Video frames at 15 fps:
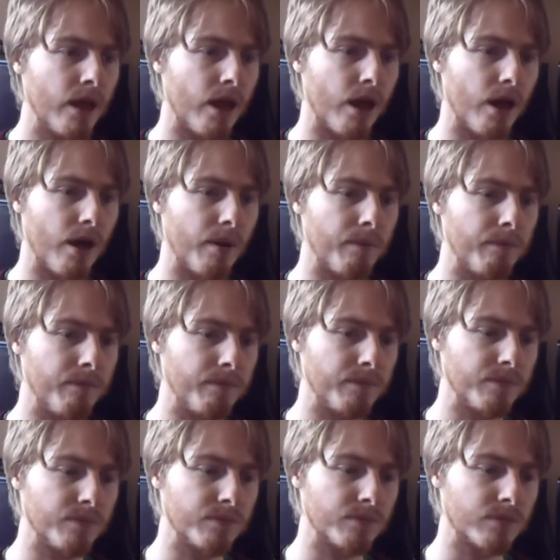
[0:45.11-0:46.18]
um,
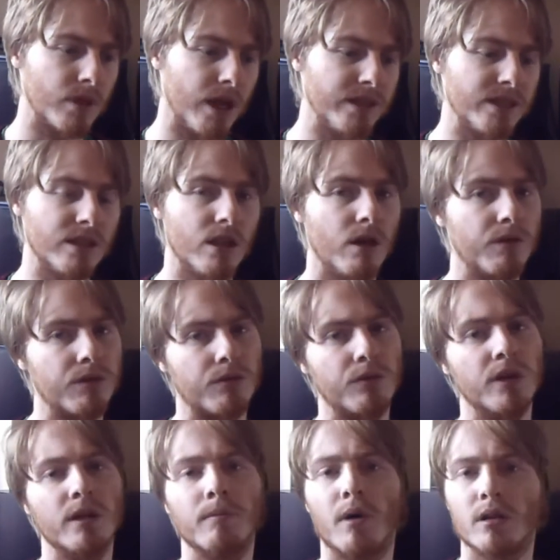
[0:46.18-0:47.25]
I did a lot of three
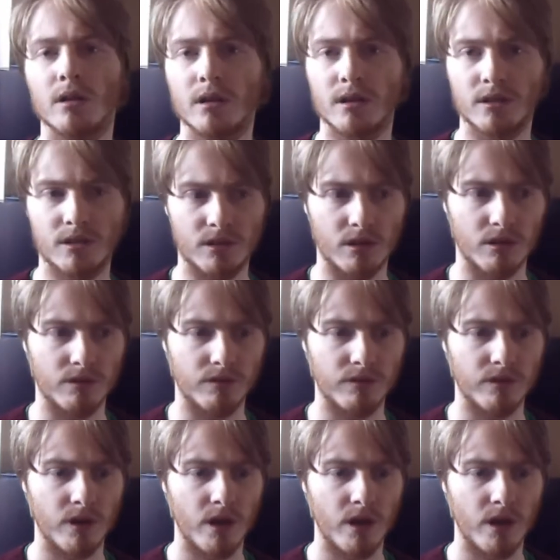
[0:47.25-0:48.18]
D modelling stuff,